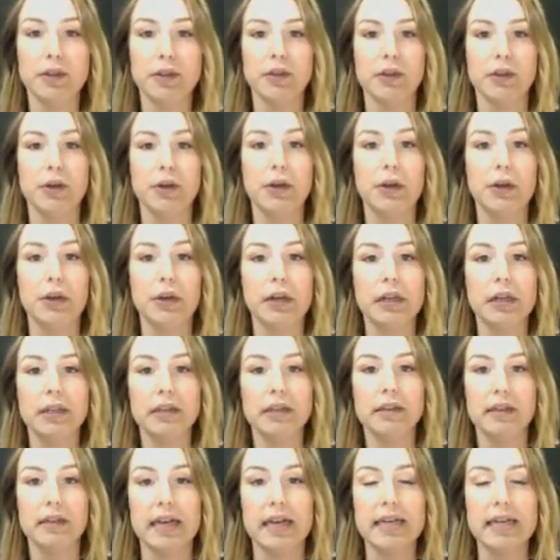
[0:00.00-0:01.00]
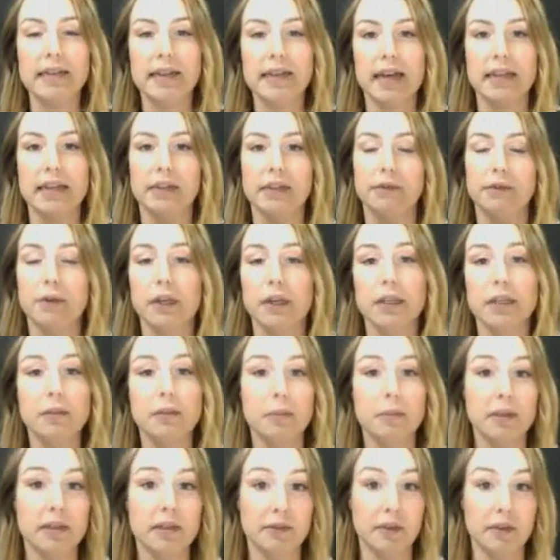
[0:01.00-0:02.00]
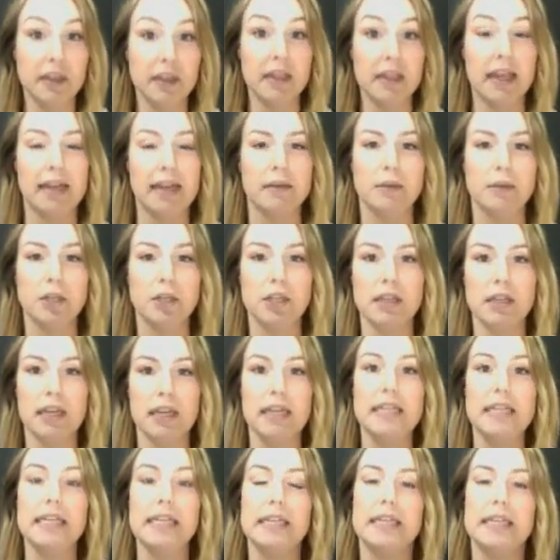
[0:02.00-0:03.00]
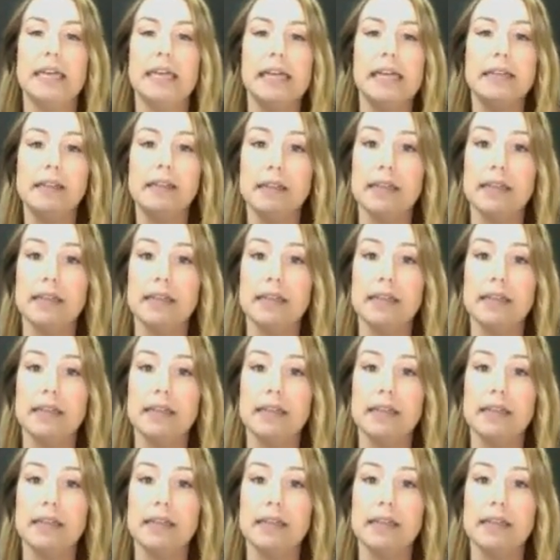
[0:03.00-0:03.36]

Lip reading: So S.E.X.y has very specific language that it dictates